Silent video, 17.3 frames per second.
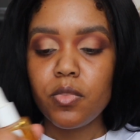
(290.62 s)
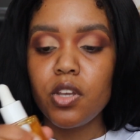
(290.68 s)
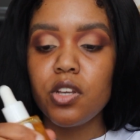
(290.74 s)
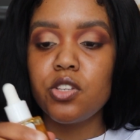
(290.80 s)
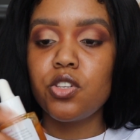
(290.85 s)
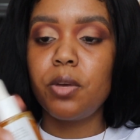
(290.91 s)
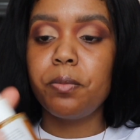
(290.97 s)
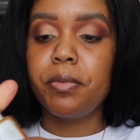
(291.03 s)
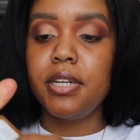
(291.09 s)

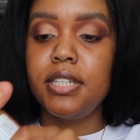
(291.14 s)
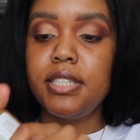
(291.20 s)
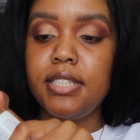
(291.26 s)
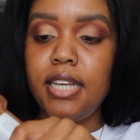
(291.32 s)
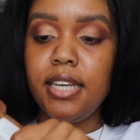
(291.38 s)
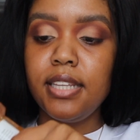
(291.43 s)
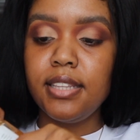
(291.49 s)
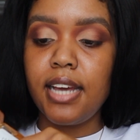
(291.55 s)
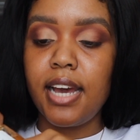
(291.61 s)
So I'm gonna
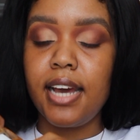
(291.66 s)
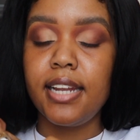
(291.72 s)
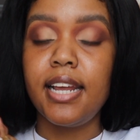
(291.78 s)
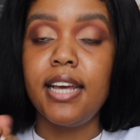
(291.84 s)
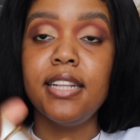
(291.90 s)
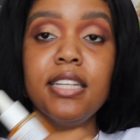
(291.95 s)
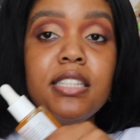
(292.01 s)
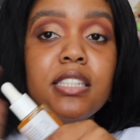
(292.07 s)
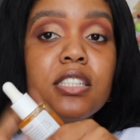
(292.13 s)
take that,
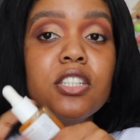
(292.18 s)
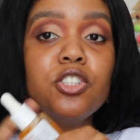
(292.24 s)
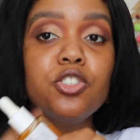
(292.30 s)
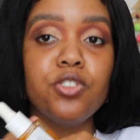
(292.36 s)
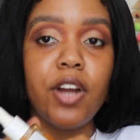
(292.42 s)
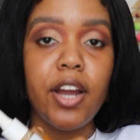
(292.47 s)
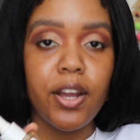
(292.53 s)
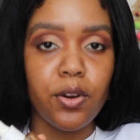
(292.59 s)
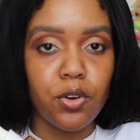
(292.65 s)
and this is a
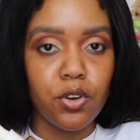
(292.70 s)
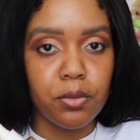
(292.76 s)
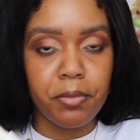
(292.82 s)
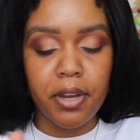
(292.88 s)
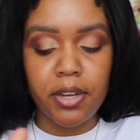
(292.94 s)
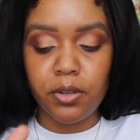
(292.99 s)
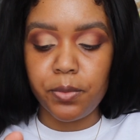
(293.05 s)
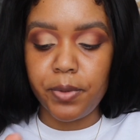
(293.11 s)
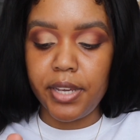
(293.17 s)
dry oil,
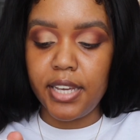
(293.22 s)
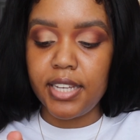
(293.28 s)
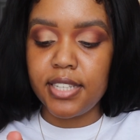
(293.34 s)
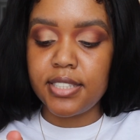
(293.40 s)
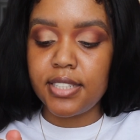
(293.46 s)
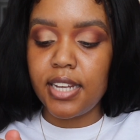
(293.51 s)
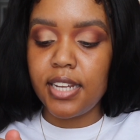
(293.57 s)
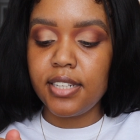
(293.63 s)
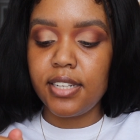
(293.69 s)
by the way.
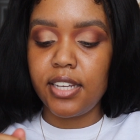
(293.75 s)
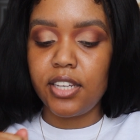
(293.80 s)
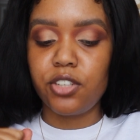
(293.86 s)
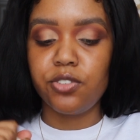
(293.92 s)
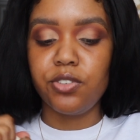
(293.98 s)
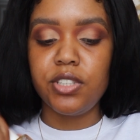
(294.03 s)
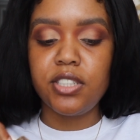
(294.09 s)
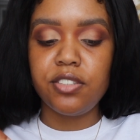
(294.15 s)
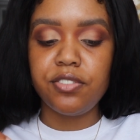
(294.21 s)
It's not like
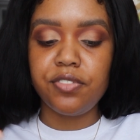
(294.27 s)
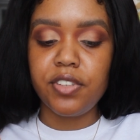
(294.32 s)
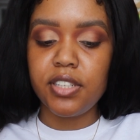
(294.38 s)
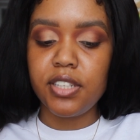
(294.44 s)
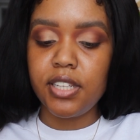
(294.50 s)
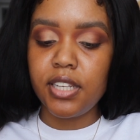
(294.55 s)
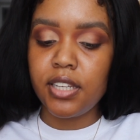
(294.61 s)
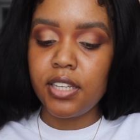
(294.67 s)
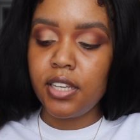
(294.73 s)
greasy
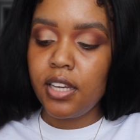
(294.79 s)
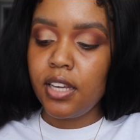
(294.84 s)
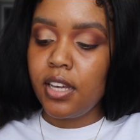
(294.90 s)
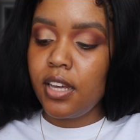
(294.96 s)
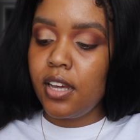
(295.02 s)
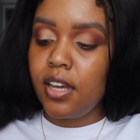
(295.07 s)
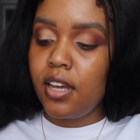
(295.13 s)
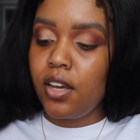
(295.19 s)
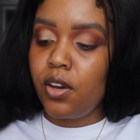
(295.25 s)
feeling.
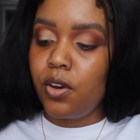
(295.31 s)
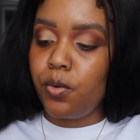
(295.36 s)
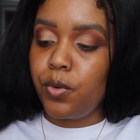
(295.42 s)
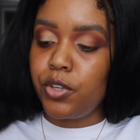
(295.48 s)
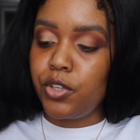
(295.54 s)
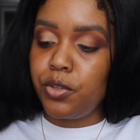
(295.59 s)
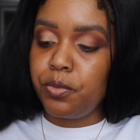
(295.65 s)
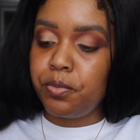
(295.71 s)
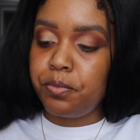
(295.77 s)

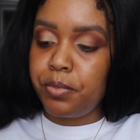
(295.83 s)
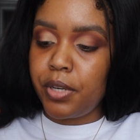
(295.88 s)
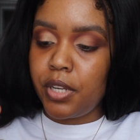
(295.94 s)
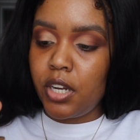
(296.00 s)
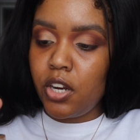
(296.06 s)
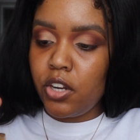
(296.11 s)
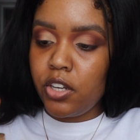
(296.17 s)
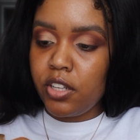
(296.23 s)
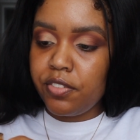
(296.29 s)
When you put
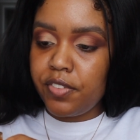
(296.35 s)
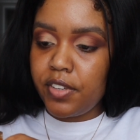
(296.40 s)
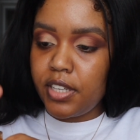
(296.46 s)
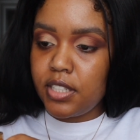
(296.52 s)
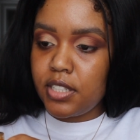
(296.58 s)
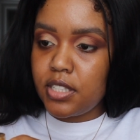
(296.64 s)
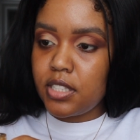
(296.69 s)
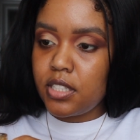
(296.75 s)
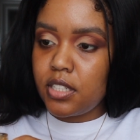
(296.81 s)
it on your
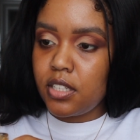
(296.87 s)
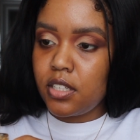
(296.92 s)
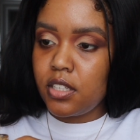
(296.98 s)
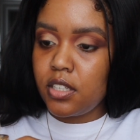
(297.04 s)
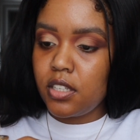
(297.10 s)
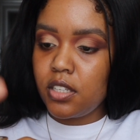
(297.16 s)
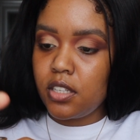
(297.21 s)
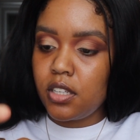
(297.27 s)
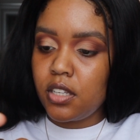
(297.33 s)
face,
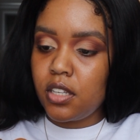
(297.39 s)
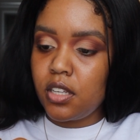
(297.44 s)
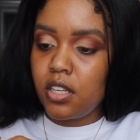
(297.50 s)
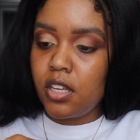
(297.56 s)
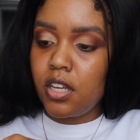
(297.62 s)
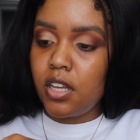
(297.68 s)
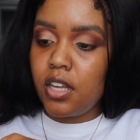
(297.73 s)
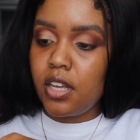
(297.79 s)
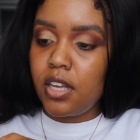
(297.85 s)

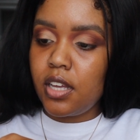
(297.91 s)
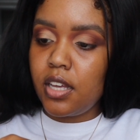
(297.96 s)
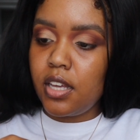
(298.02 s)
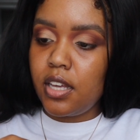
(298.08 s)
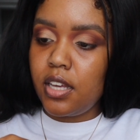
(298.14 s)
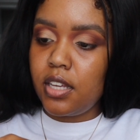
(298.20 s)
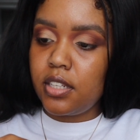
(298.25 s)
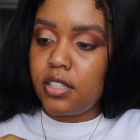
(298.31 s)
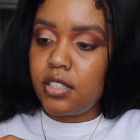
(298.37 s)

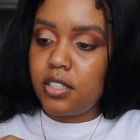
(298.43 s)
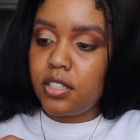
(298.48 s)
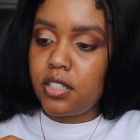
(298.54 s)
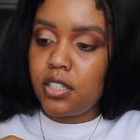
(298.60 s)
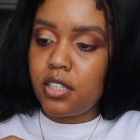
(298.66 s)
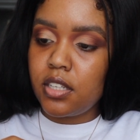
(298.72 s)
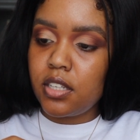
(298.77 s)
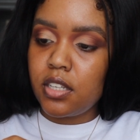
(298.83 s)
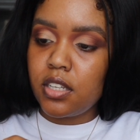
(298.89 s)
it
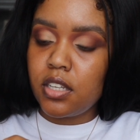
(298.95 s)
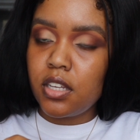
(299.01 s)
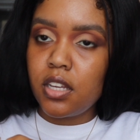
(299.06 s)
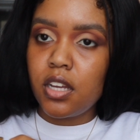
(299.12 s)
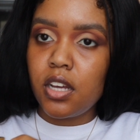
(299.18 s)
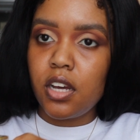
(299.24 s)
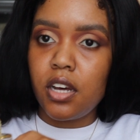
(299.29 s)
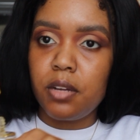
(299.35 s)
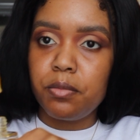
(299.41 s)

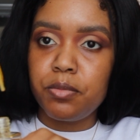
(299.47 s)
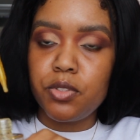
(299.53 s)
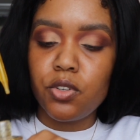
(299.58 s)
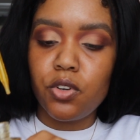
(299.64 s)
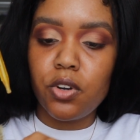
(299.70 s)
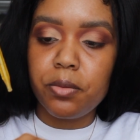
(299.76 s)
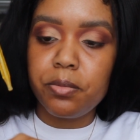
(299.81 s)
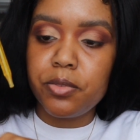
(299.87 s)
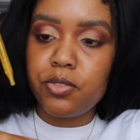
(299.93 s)

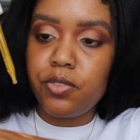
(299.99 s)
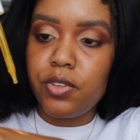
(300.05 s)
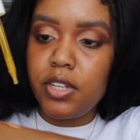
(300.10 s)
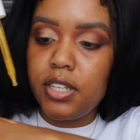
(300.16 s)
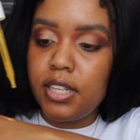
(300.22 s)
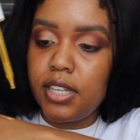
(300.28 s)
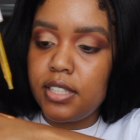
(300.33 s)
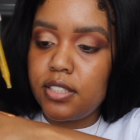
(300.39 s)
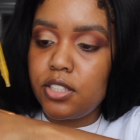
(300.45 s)
absorbs really
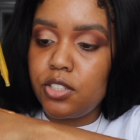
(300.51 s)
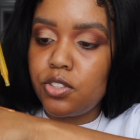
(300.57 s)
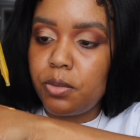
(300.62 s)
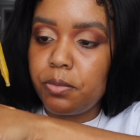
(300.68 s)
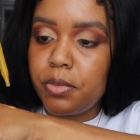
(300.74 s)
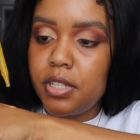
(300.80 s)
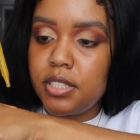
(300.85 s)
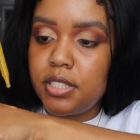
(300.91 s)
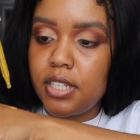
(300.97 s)
nicely. So I'm
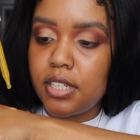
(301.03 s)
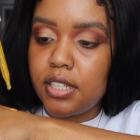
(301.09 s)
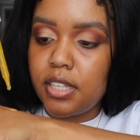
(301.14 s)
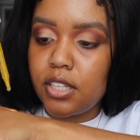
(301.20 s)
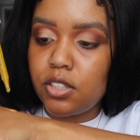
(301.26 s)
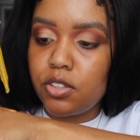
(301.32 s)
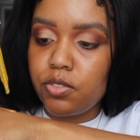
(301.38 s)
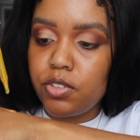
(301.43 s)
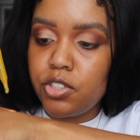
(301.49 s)
gonna take
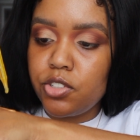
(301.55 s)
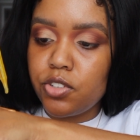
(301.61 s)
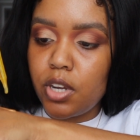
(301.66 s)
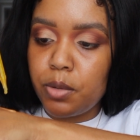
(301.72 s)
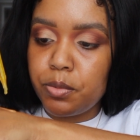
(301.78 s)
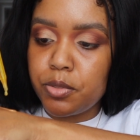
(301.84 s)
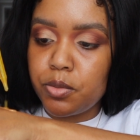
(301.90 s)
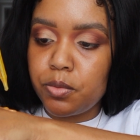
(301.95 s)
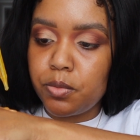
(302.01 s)
like 3
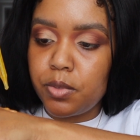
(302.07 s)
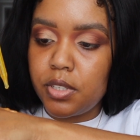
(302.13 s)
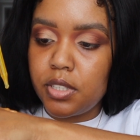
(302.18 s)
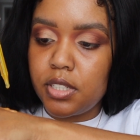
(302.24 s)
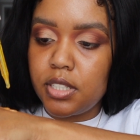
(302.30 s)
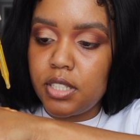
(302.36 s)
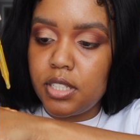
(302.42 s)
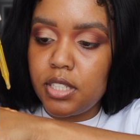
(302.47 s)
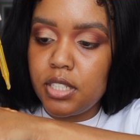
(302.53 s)
drops.
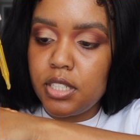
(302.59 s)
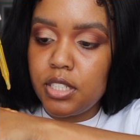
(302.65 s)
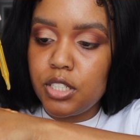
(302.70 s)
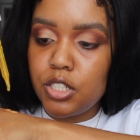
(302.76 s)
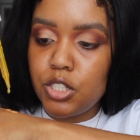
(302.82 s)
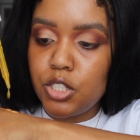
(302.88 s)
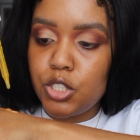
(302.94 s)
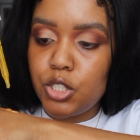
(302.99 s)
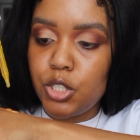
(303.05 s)
1,
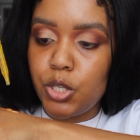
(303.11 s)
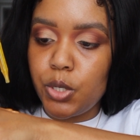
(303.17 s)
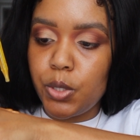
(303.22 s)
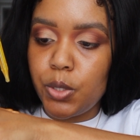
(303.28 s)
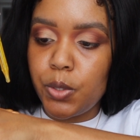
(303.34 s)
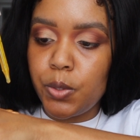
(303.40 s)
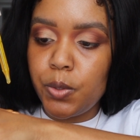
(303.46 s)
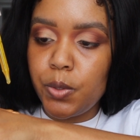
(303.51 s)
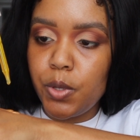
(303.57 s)

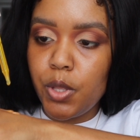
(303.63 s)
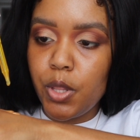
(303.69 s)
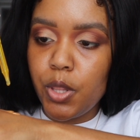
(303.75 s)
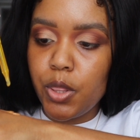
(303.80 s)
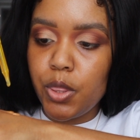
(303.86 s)
2,